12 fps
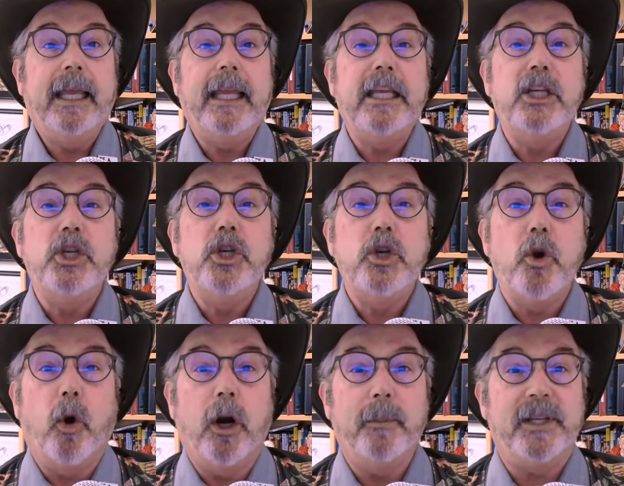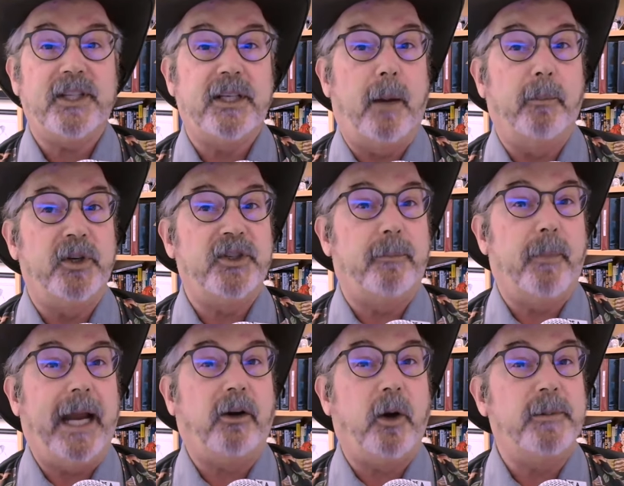Enormous numbers of
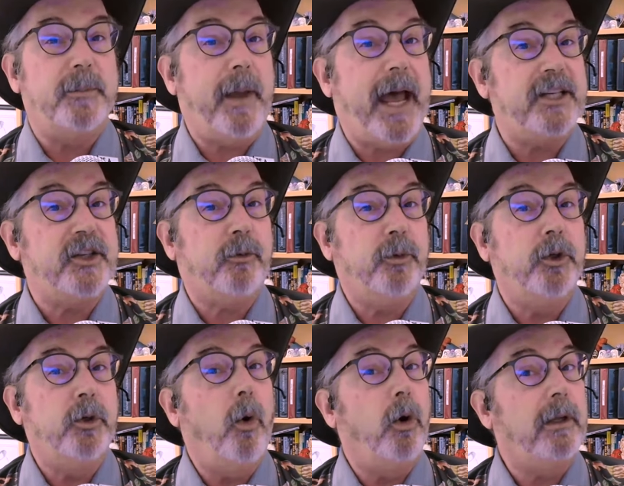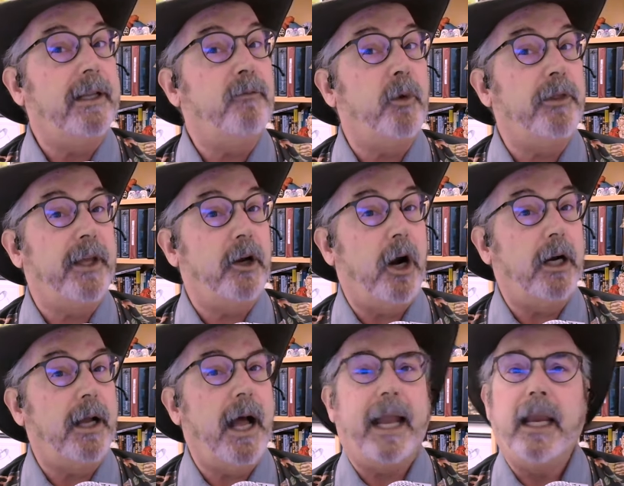microbes pass through or live within our
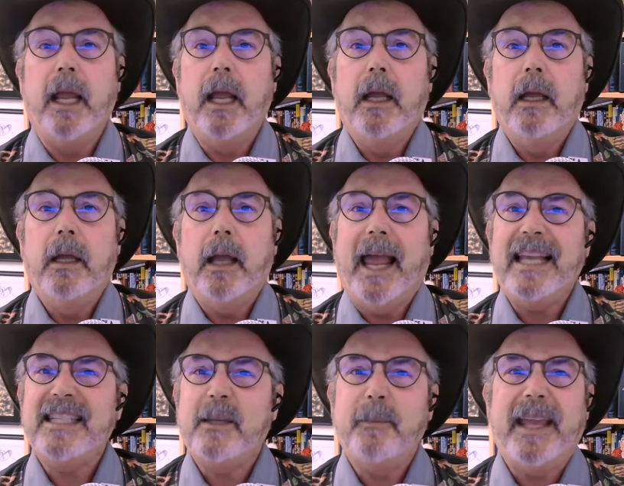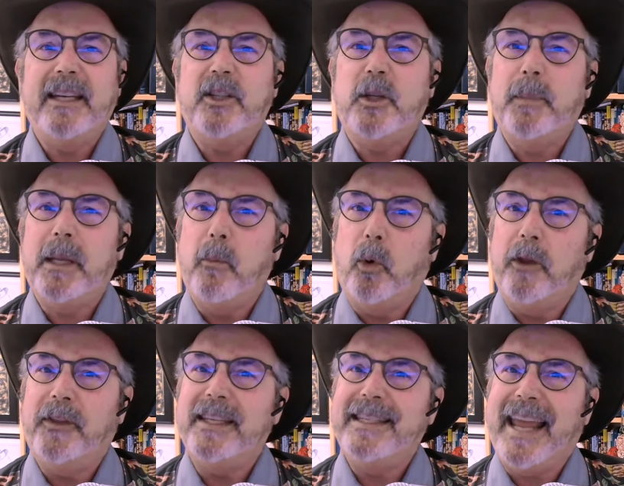gut, estimated to be more
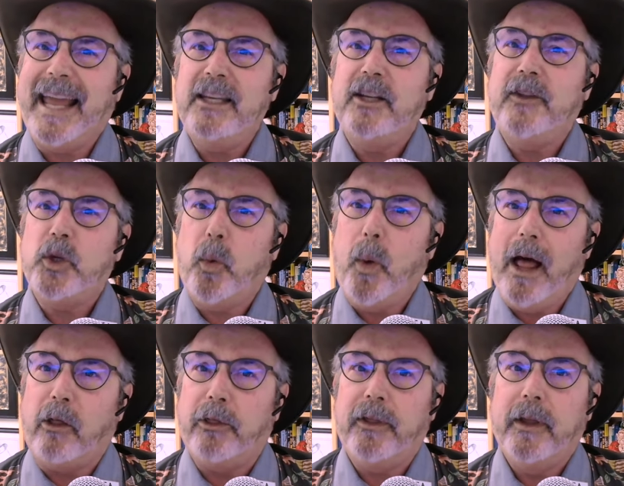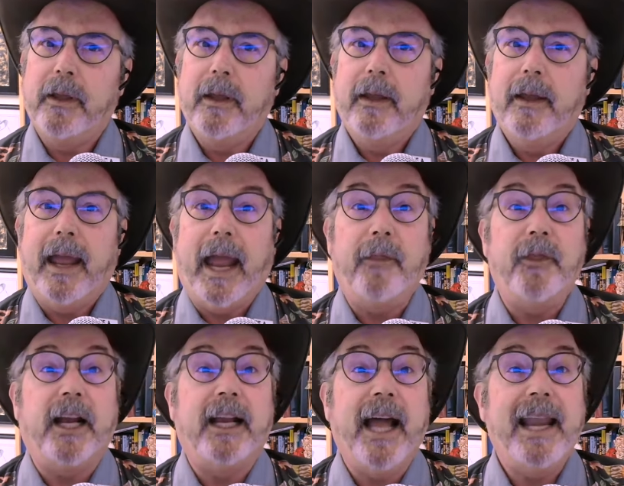than 10 to the 12th, and
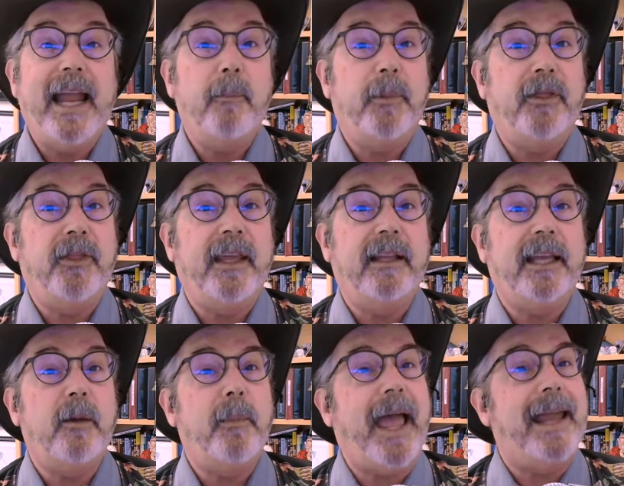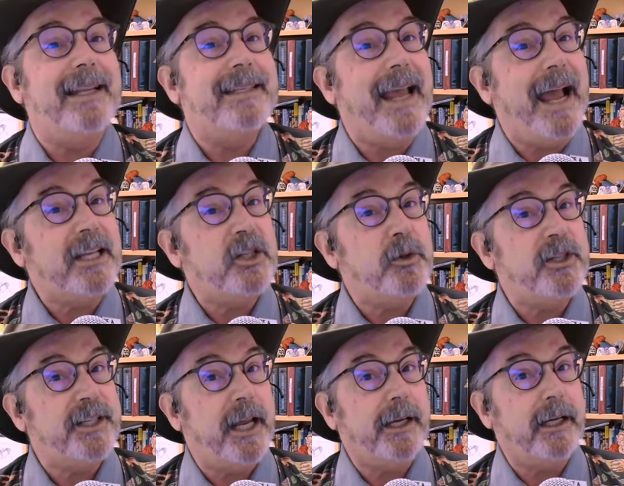the gut epithelium and its
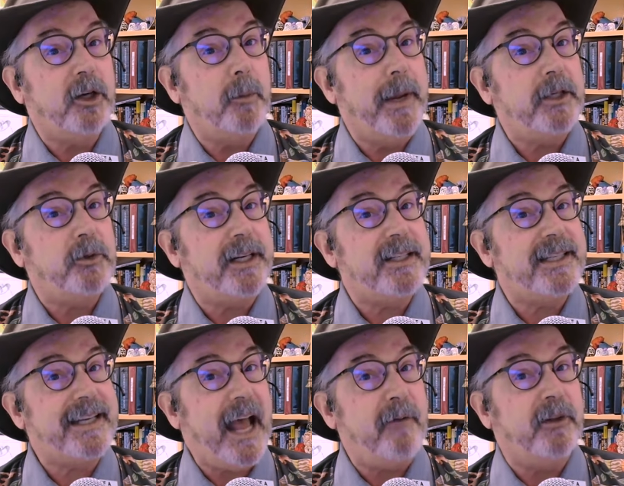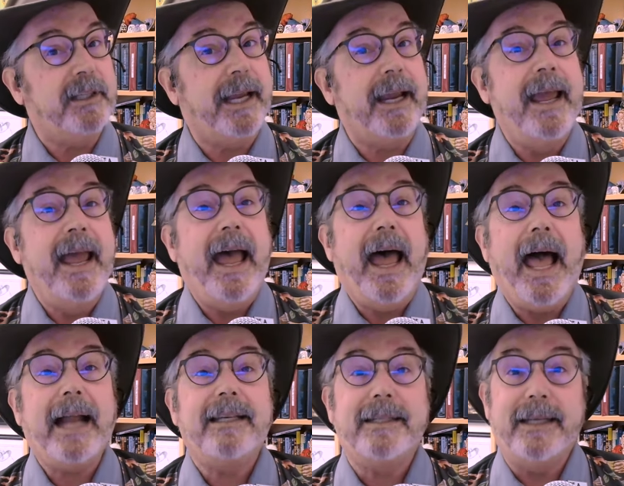extracellular matrix scaffolding
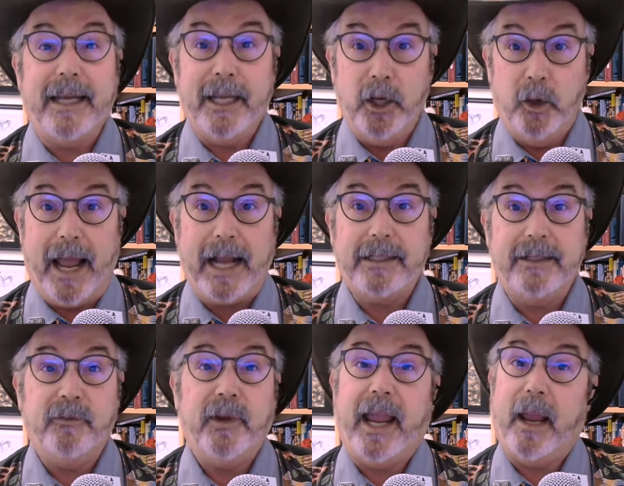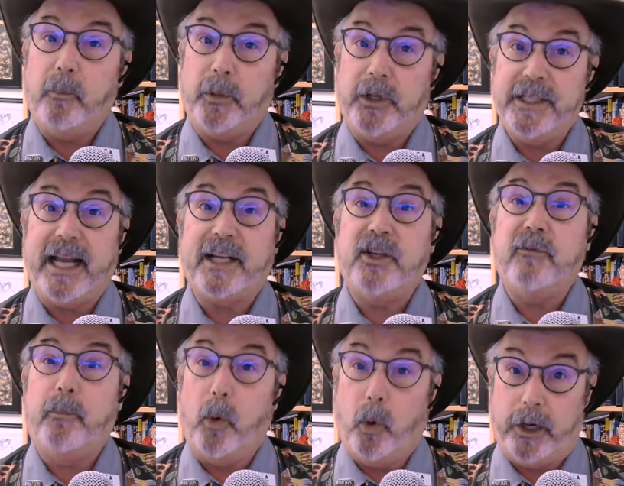act as an interactive and
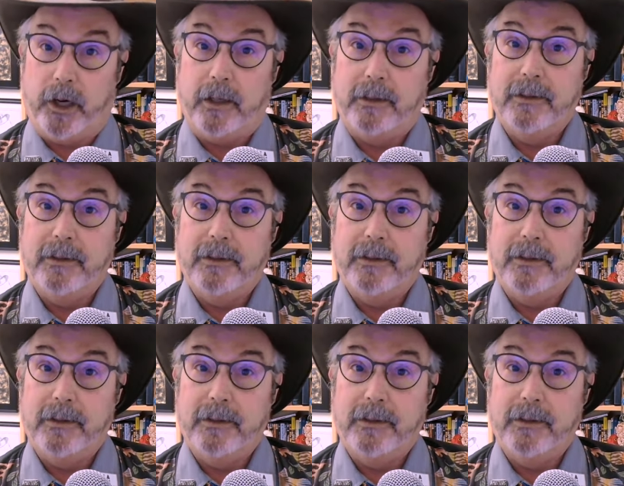protective border.